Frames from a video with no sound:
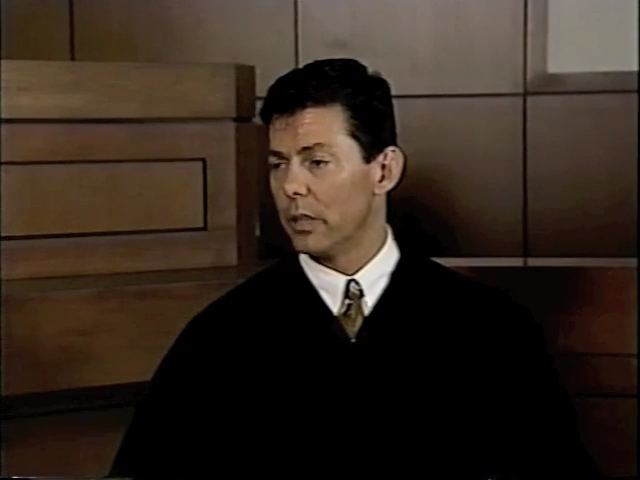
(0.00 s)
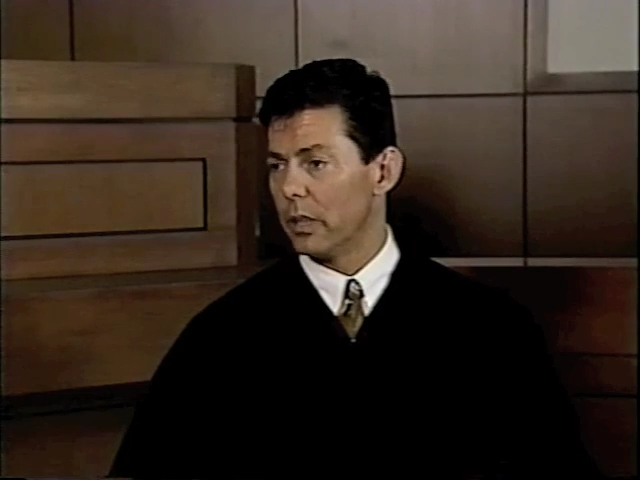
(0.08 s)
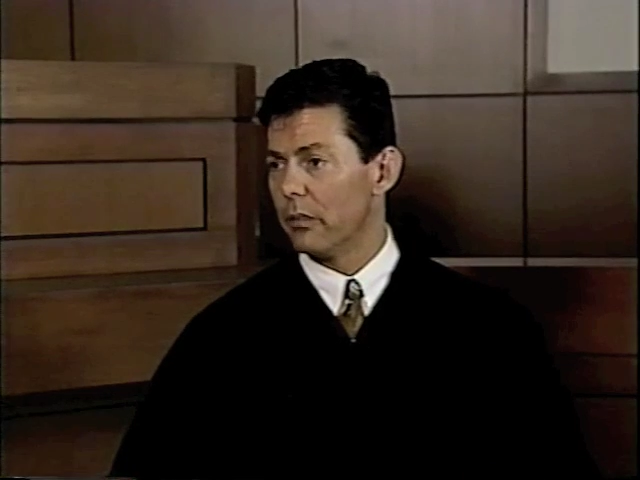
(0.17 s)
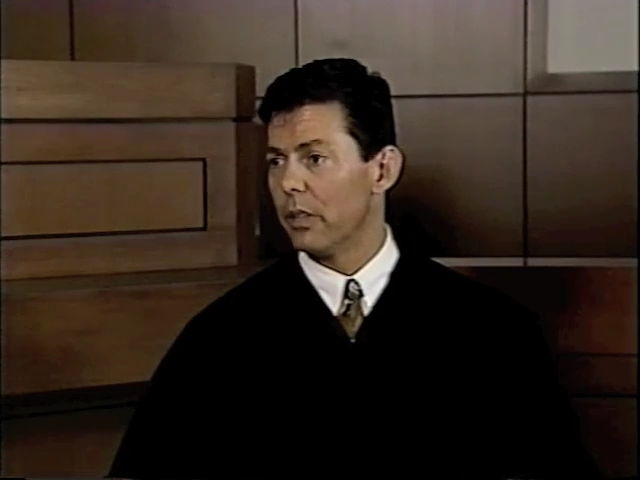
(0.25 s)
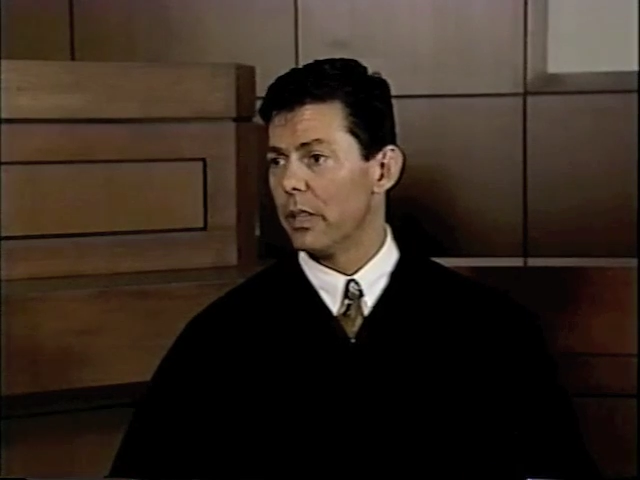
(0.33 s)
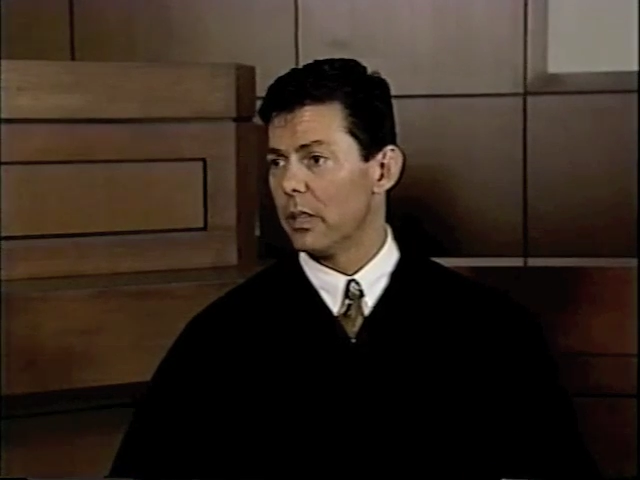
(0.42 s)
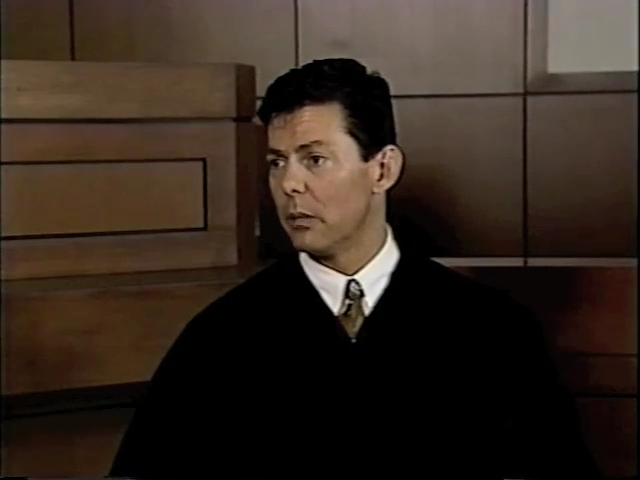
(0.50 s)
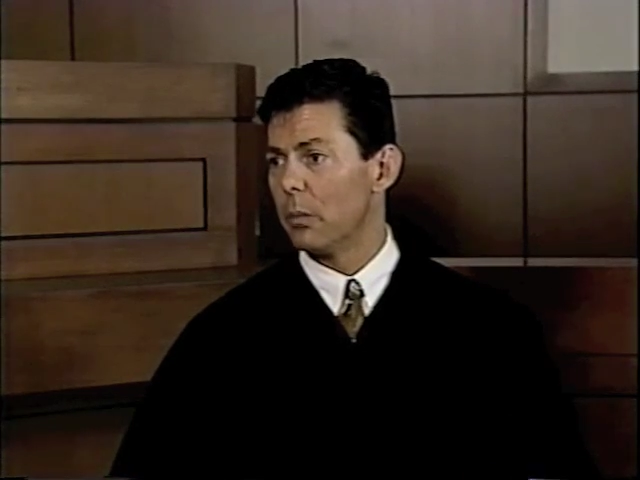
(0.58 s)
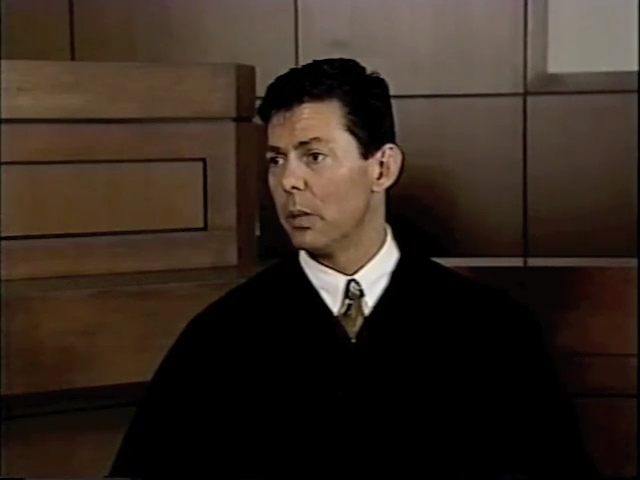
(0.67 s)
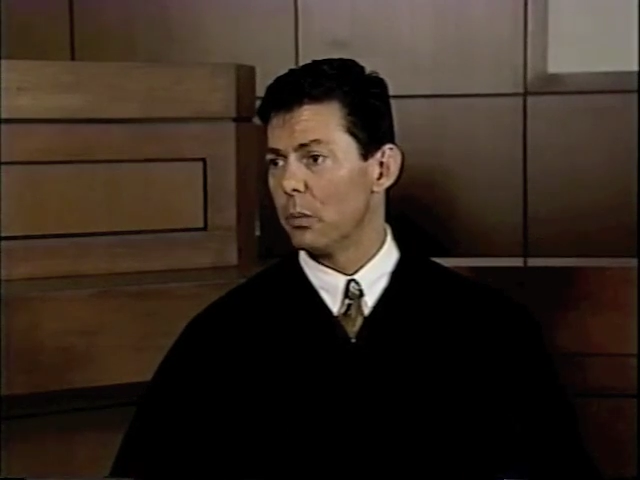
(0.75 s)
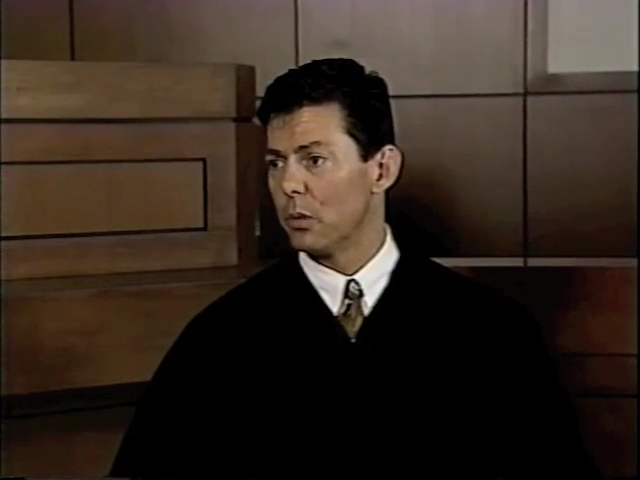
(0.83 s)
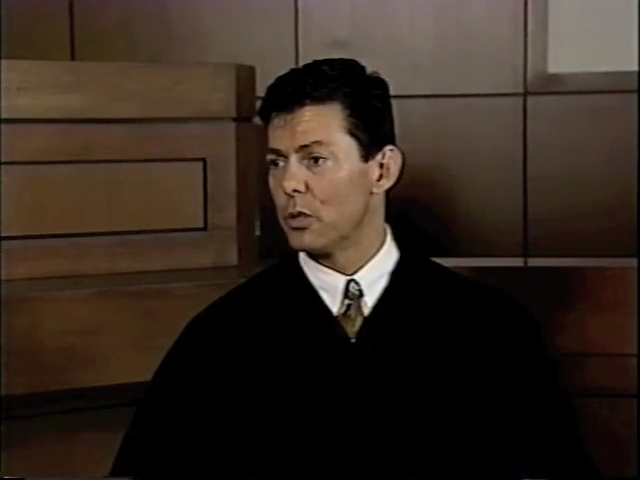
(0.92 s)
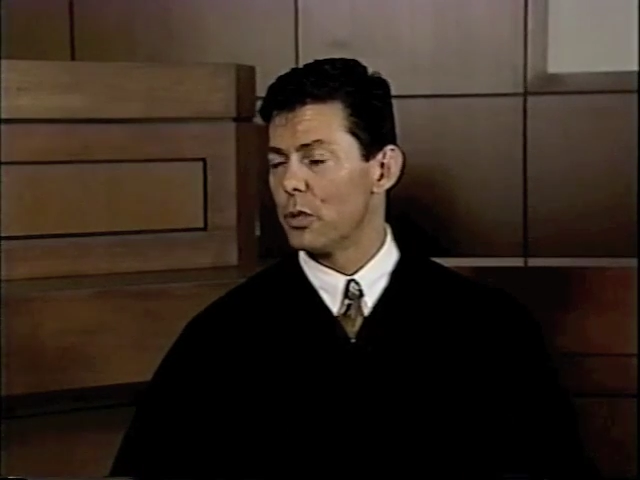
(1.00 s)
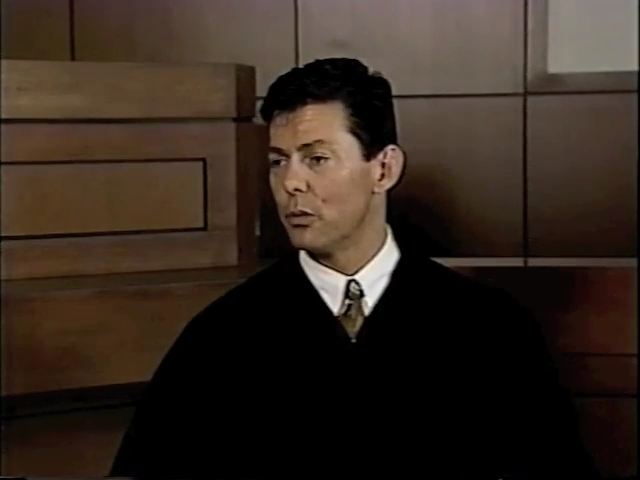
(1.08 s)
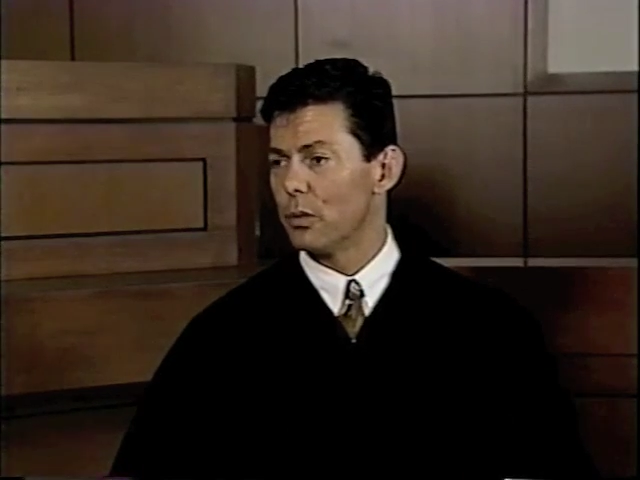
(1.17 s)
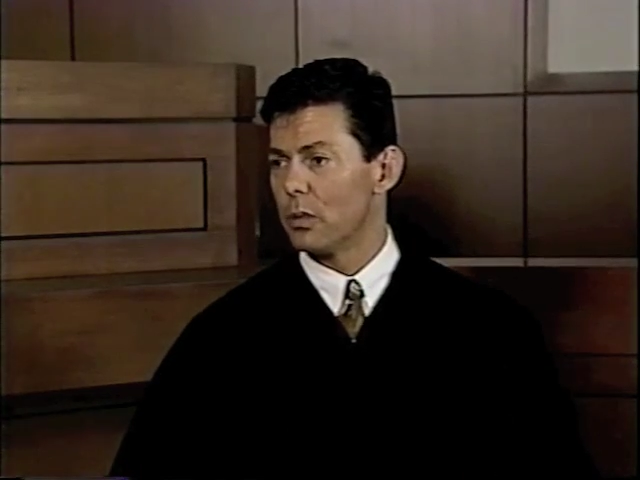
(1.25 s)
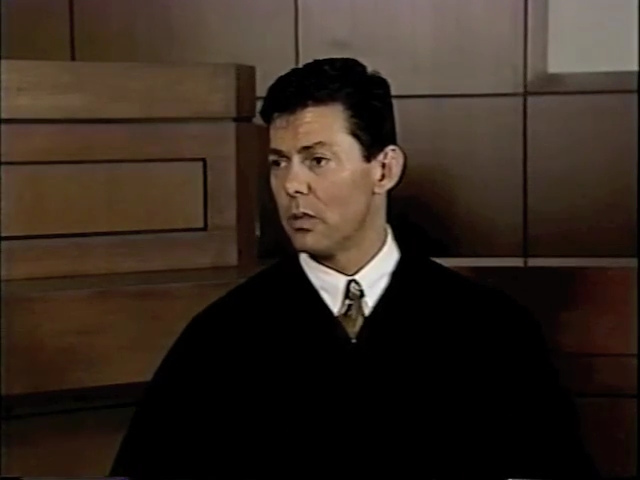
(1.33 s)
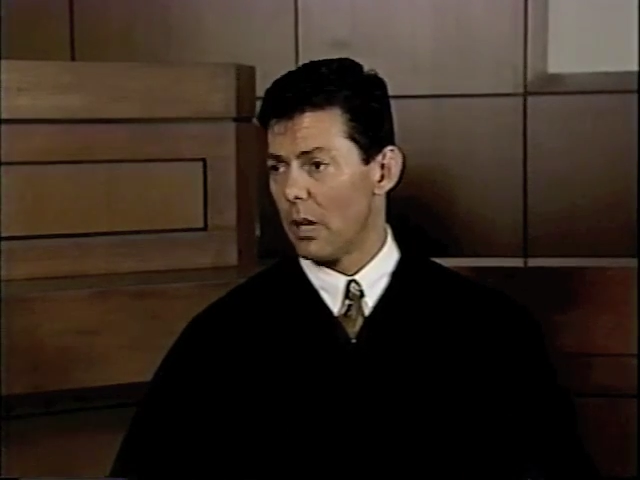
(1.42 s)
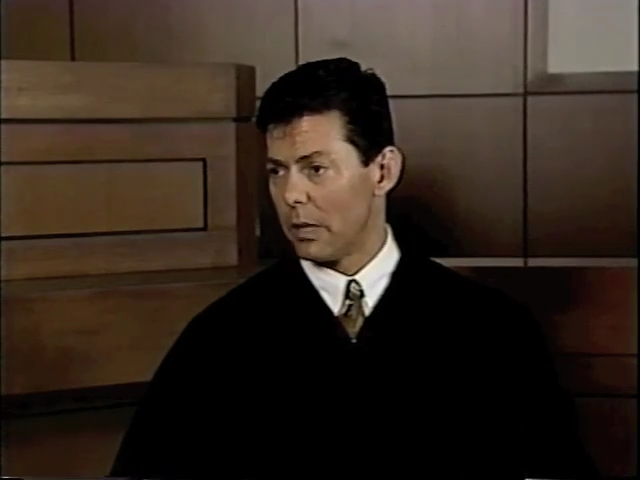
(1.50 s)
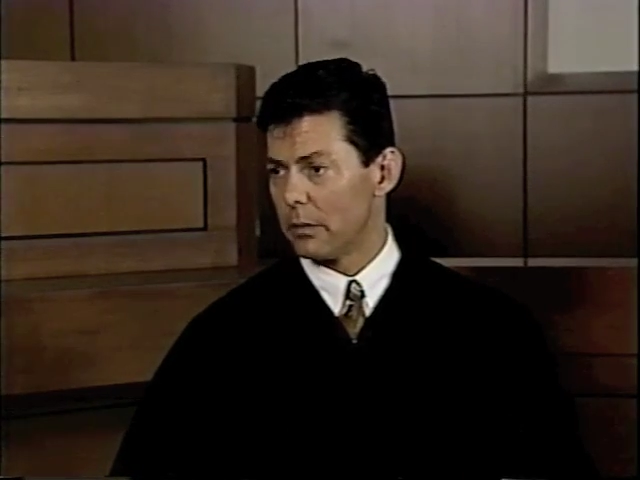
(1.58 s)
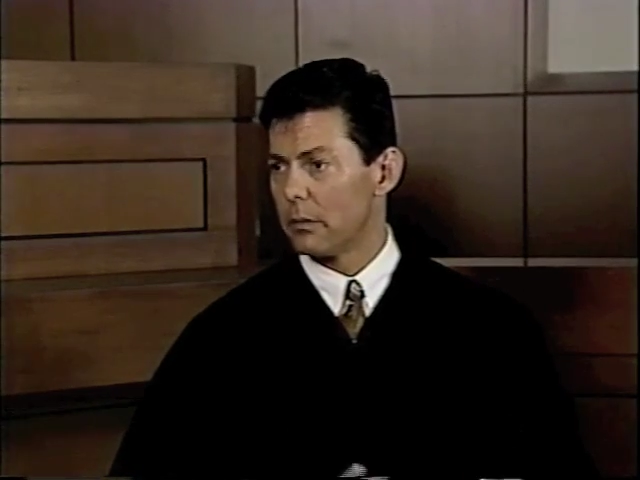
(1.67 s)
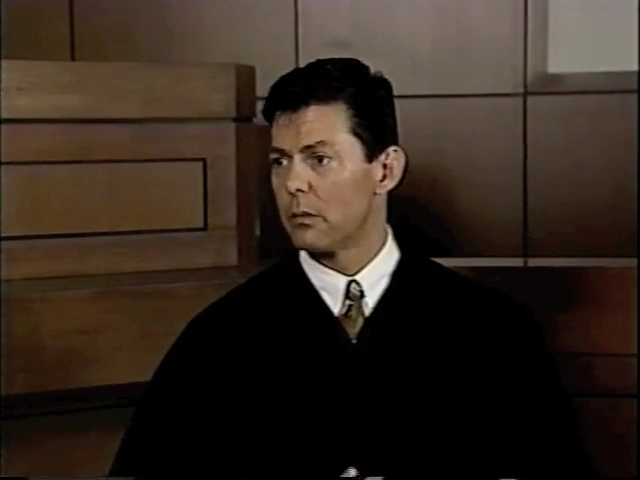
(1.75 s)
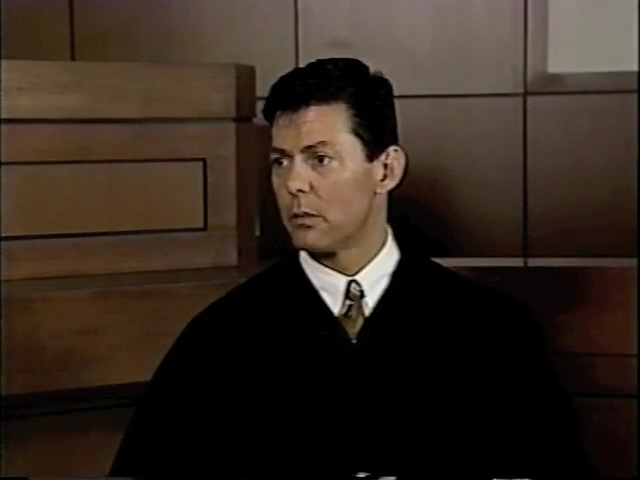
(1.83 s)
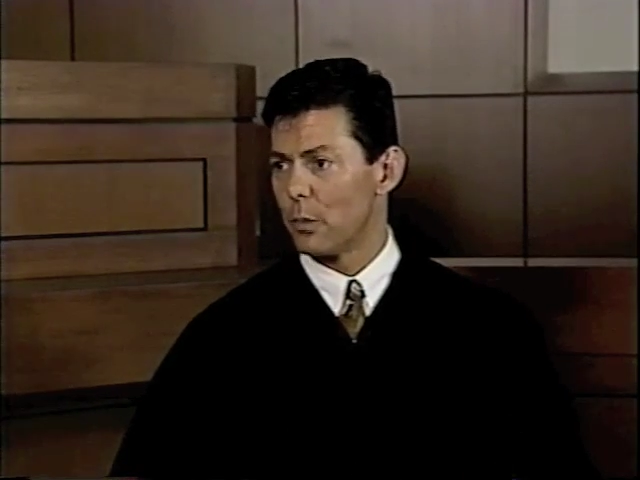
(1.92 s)
the event that people choose not
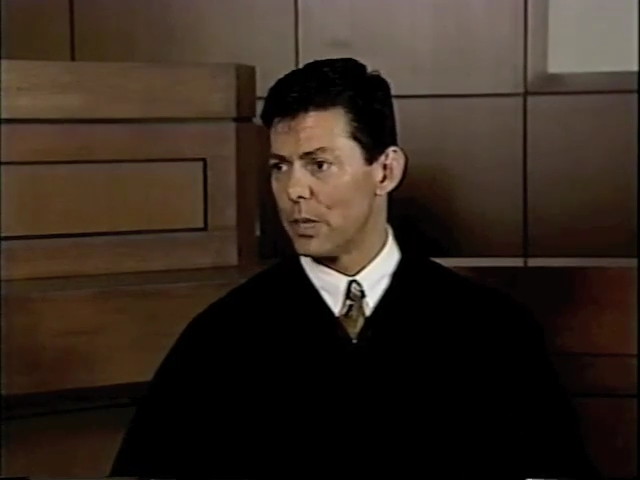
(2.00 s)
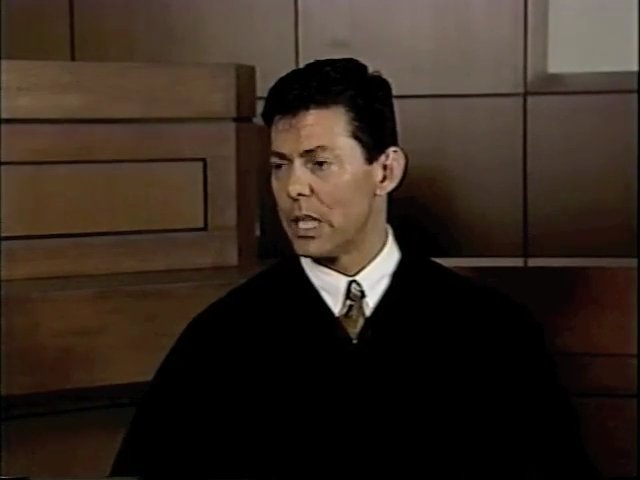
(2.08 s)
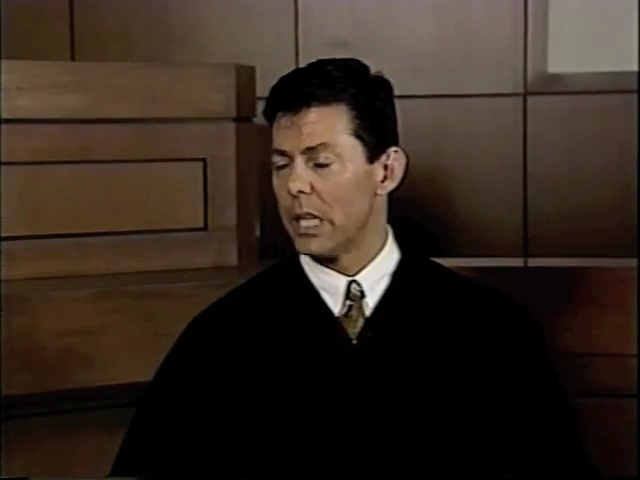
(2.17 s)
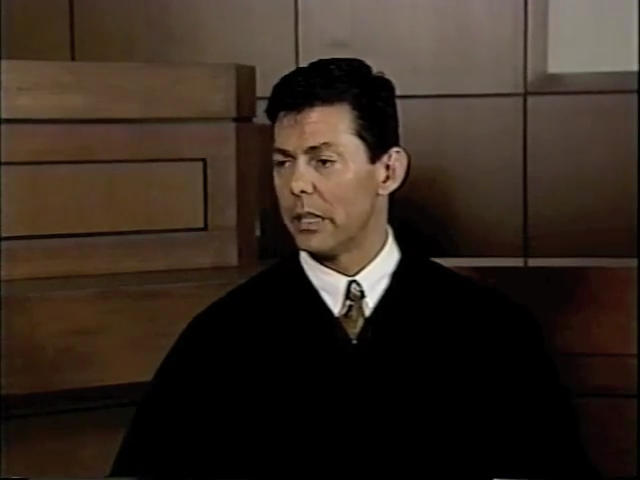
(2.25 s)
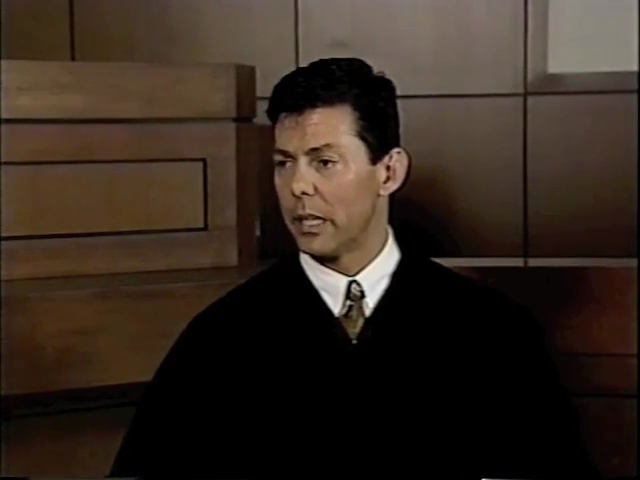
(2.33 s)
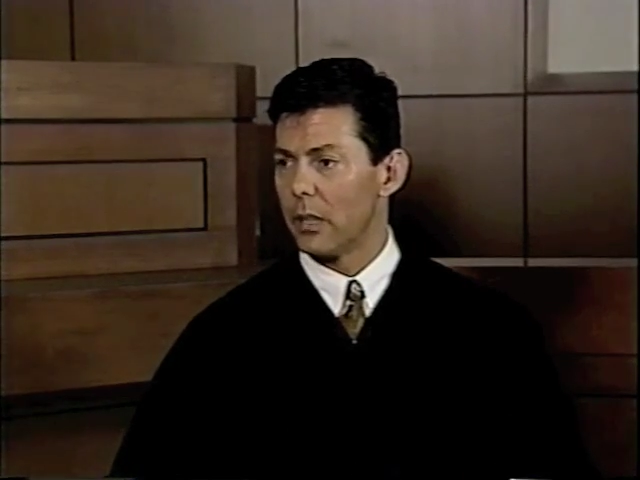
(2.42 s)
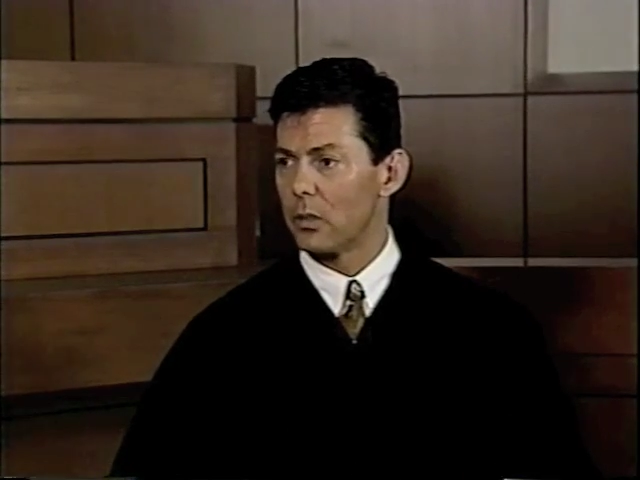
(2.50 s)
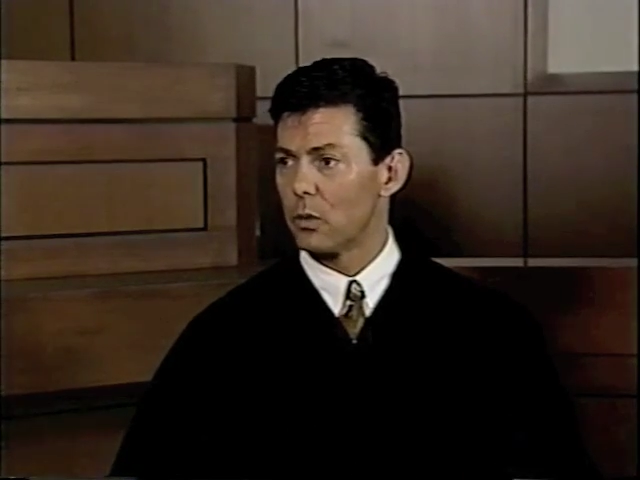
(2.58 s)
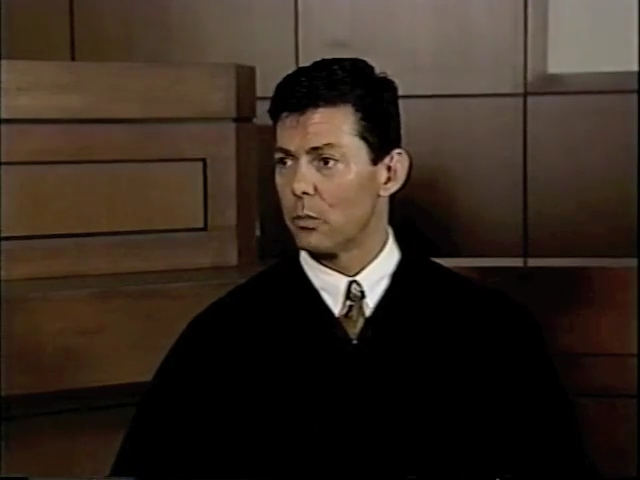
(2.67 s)
to retain counsel,